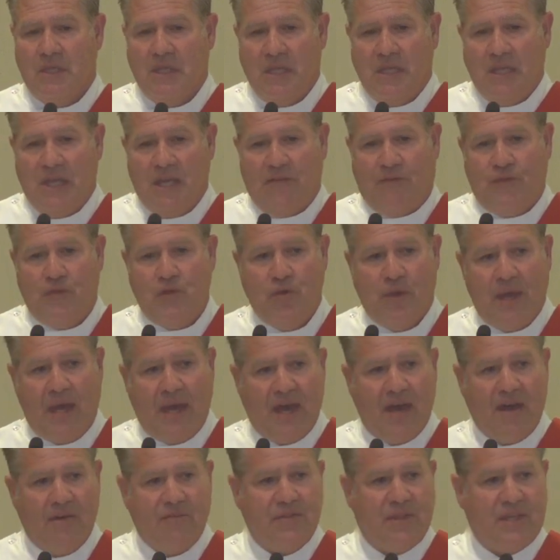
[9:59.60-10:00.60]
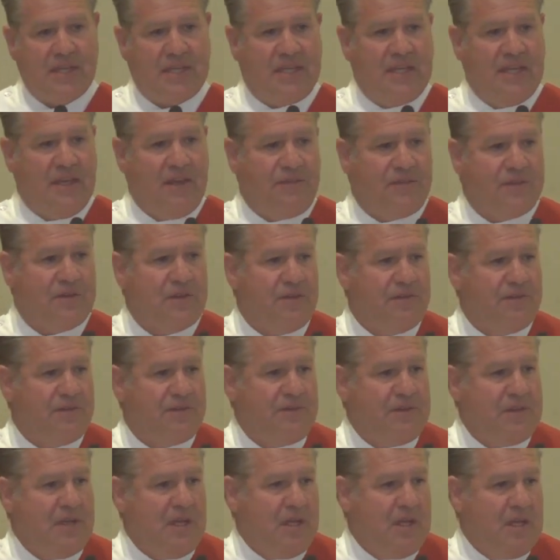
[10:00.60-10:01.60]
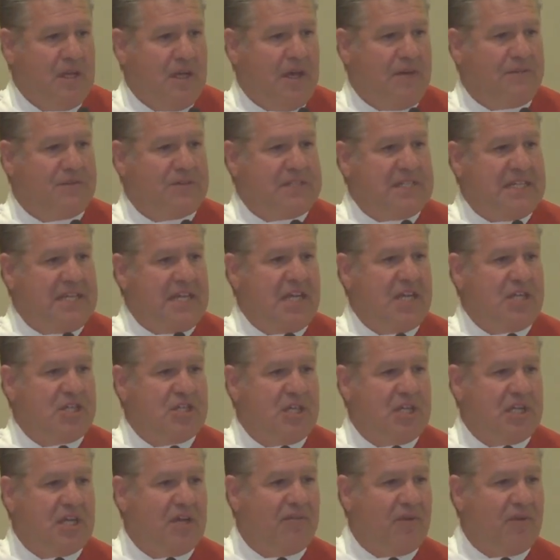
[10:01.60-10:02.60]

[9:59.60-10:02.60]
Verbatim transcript: if you have the gift of, of teaching, of